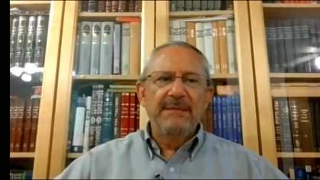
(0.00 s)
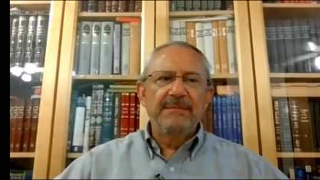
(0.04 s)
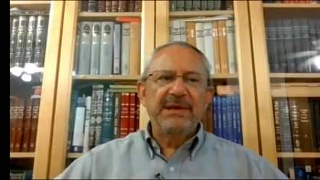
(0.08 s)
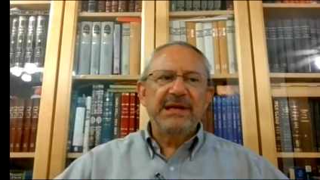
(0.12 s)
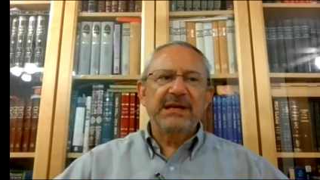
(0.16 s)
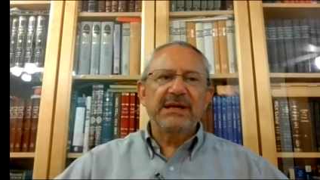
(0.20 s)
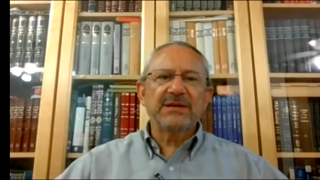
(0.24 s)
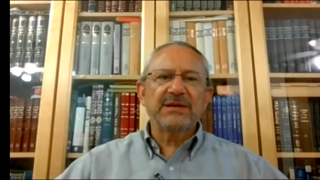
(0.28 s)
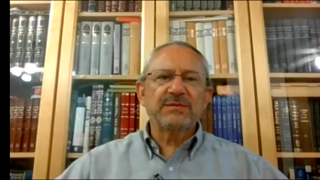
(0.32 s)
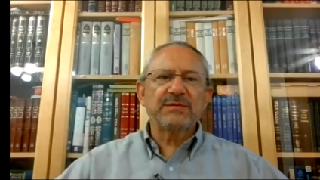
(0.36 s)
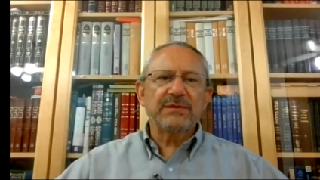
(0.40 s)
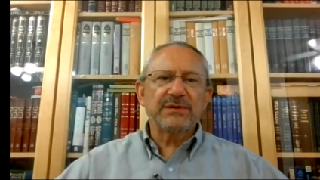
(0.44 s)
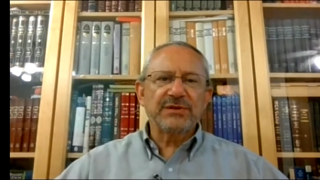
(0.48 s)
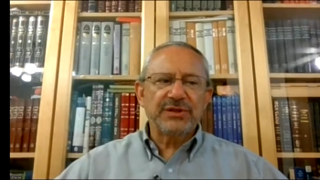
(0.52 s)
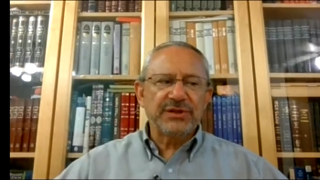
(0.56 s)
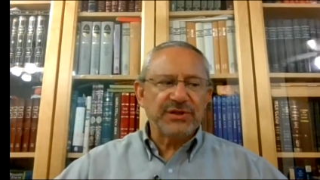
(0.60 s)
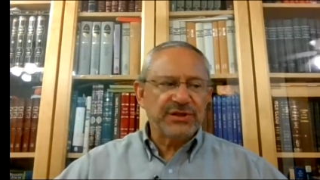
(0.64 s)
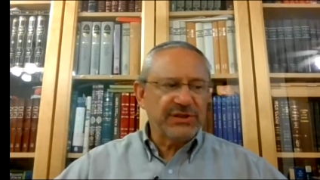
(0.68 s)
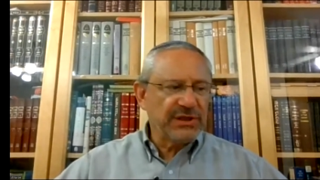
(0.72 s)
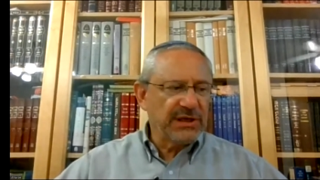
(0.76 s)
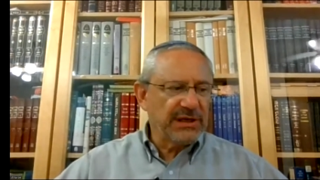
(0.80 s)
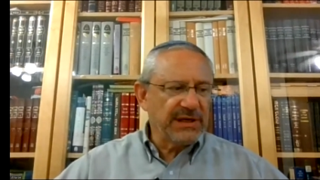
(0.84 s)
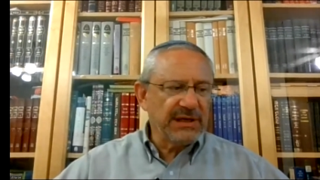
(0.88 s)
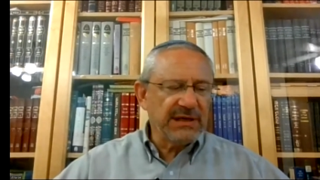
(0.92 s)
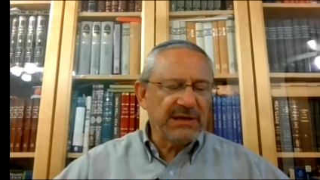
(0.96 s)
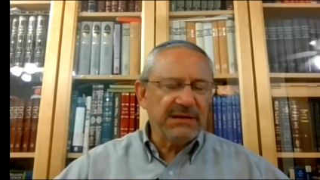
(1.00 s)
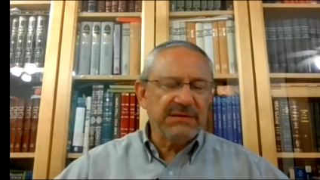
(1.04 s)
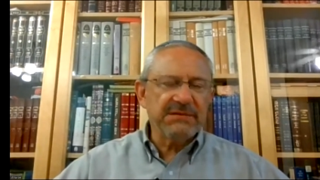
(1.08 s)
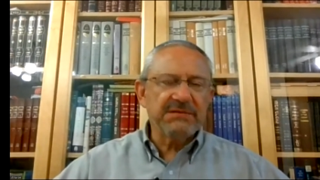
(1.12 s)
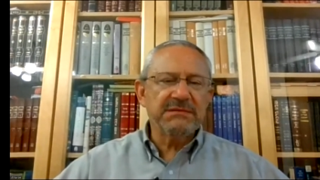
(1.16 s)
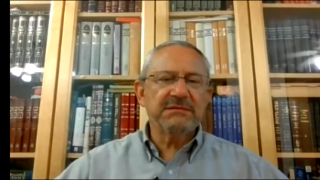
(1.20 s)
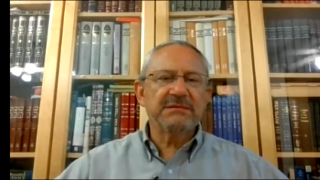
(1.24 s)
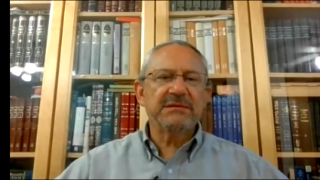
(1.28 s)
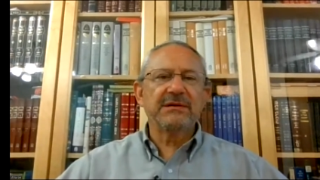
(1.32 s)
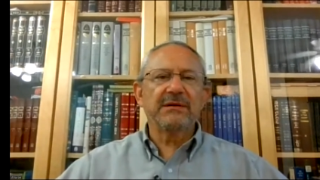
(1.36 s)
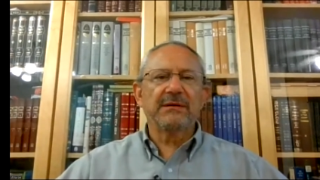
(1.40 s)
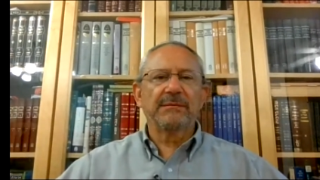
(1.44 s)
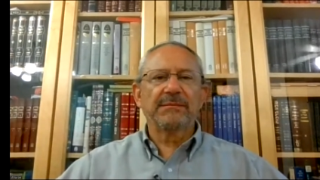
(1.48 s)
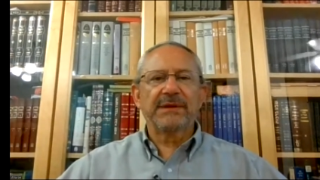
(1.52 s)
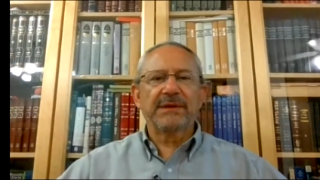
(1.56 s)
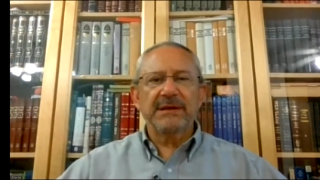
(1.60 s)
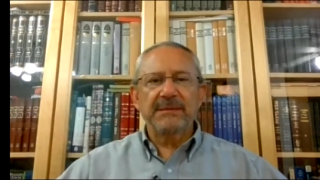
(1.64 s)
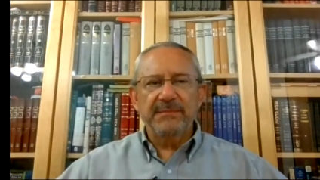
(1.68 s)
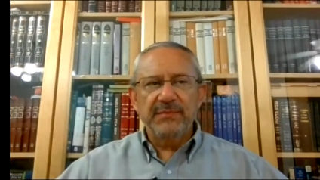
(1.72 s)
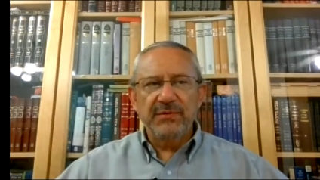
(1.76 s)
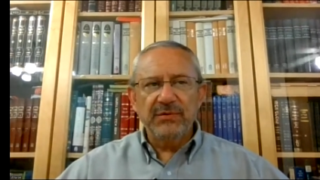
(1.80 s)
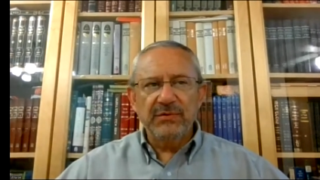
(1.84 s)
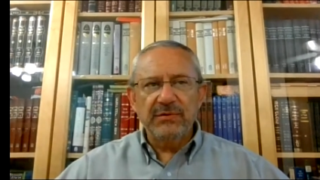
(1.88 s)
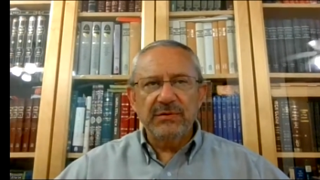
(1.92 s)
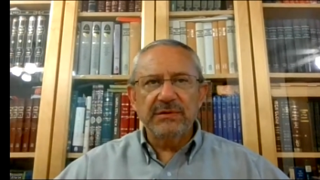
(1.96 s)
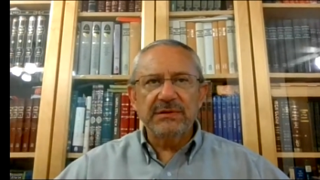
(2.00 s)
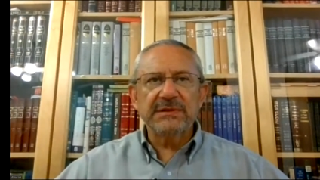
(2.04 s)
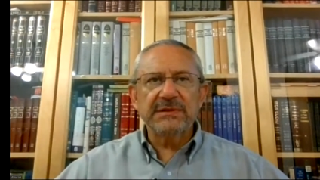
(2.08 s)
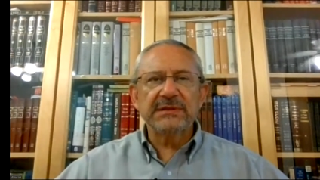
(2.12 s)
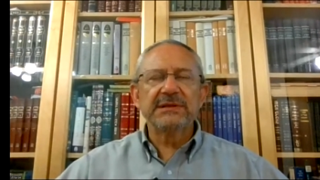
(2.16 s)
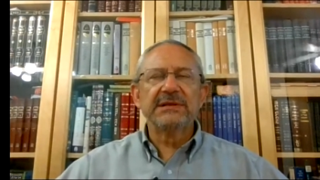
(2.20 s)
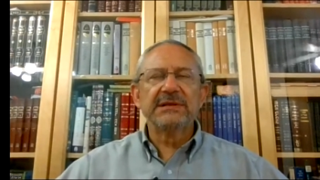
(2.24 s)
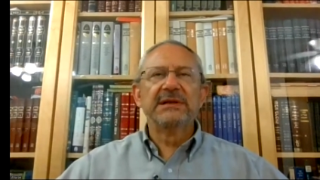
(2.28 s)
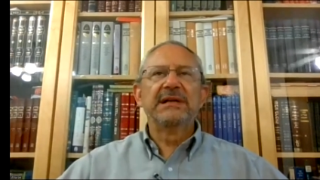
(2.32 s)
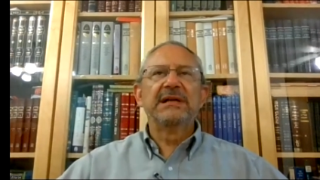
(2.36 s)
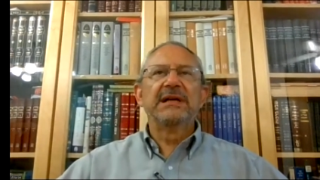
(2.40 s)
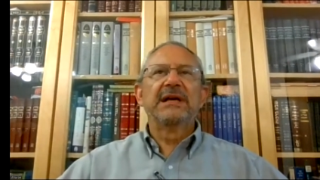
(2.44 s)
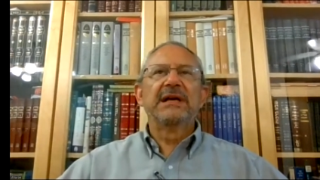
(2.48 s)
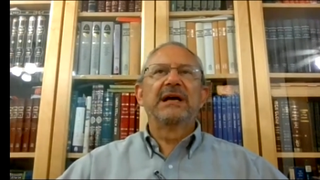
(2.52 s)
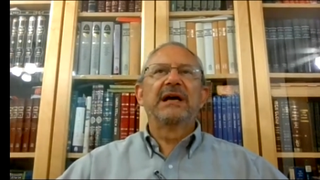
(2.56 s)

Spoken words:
because Rosh Hashanah, Yom Kippur,